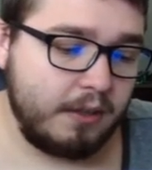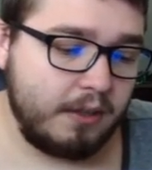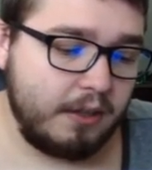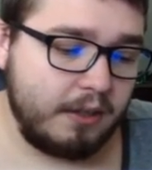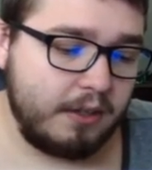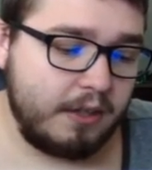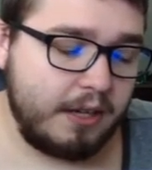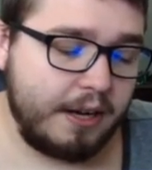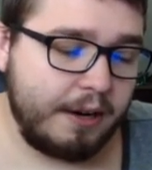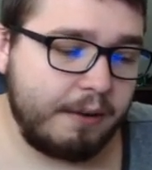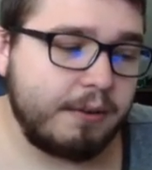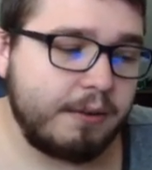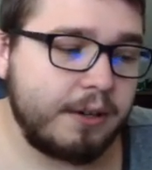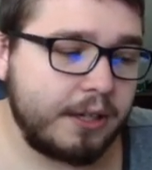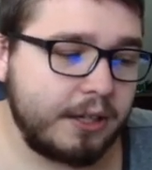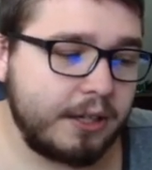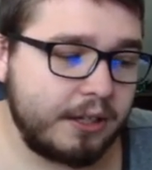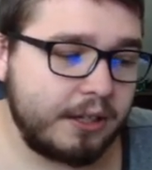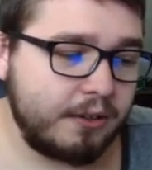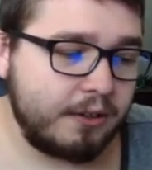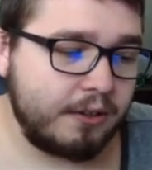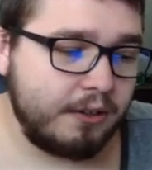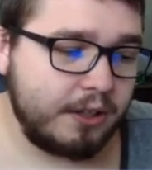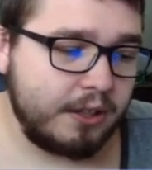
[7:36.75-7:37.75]
Now we're going
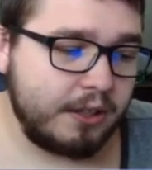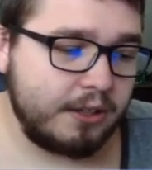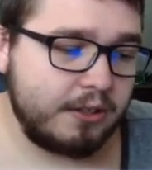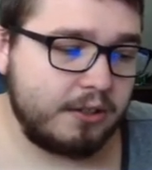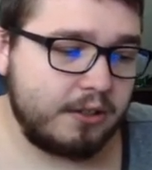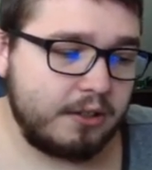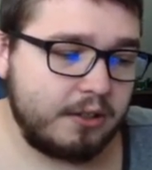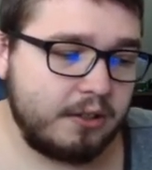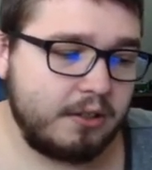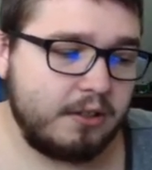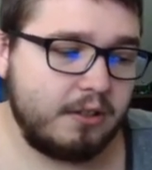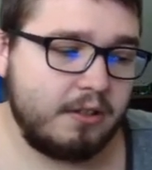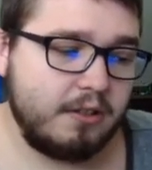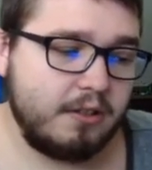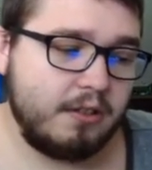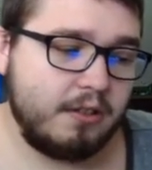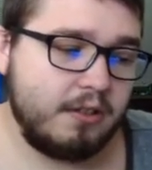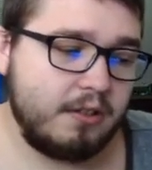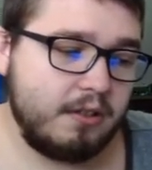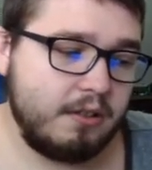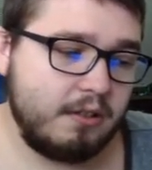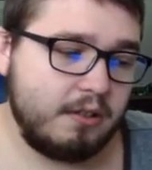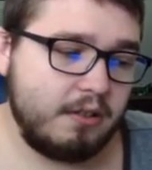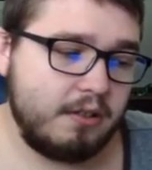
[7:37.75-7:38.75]
to go in and,
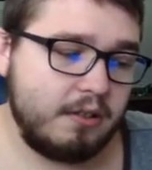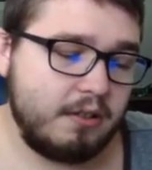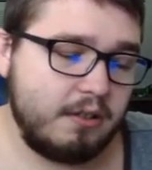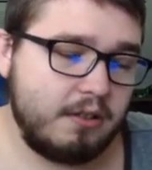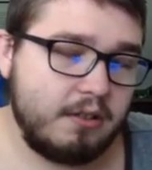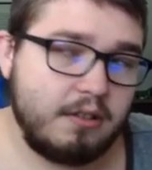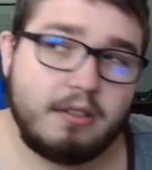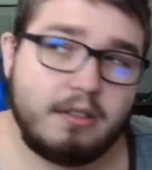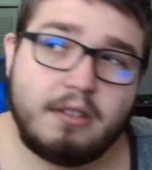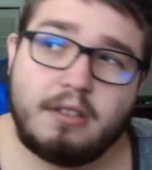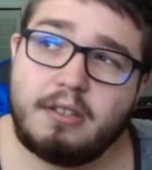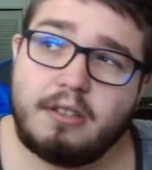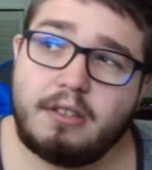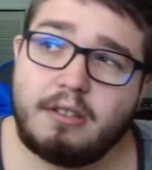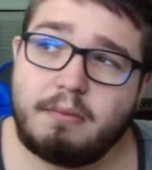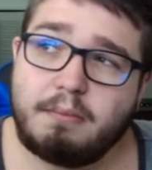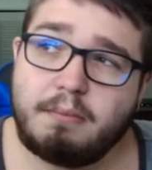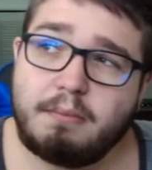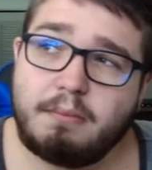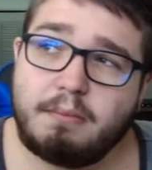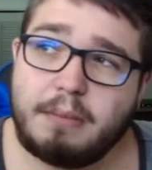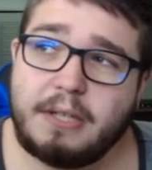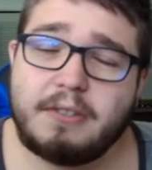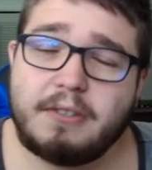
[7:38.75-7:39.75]

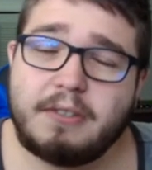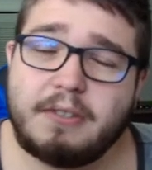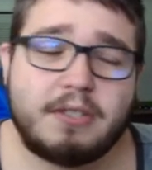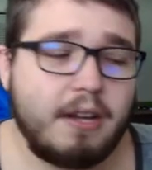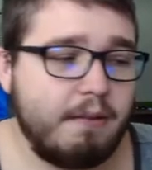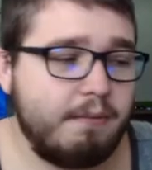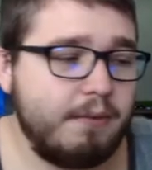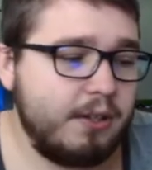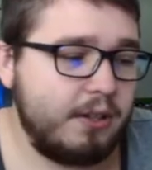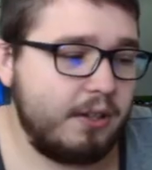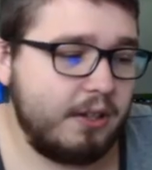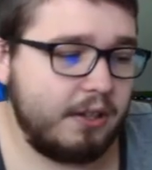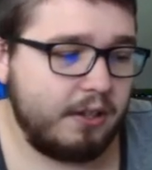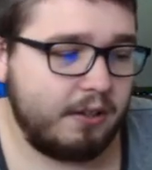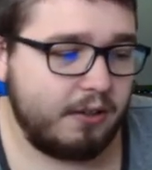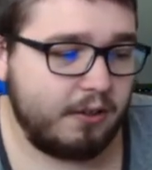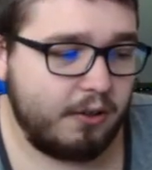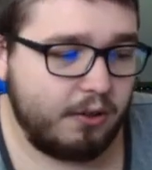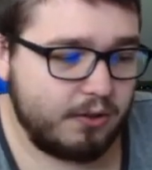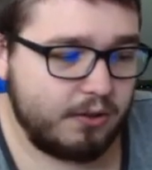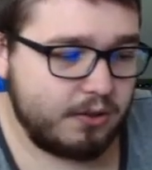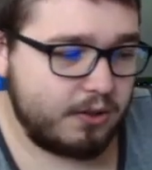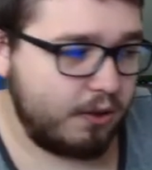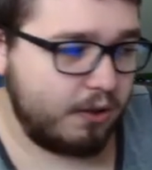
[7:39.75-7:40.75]
because everything
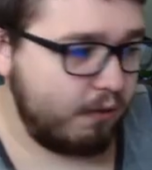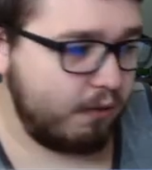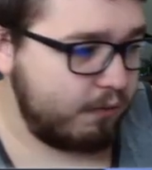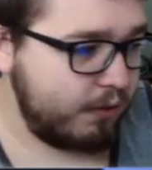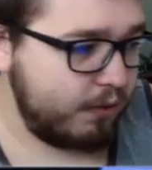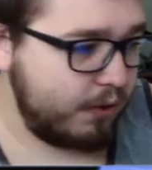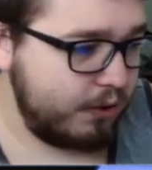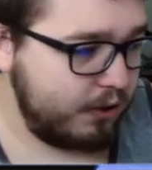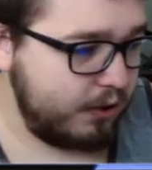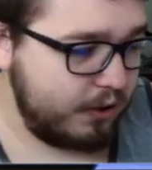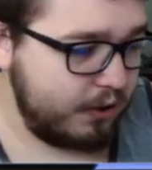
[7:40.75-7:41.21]
goes over,